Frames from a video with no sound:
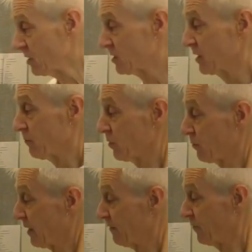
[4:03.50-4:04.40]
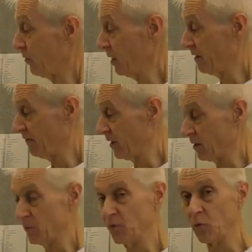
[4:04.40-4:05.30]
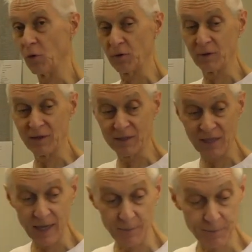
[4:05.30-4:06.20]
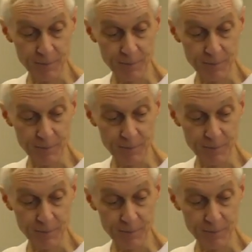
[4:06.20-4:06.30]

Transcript: just stick with rainfall and the volume of water in the dam.